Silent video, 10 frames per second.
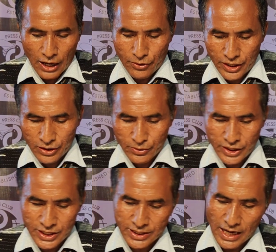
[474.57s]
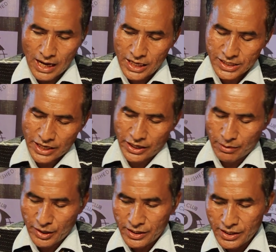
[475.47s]
According to this lease
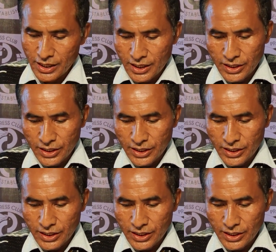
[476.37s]
agreement,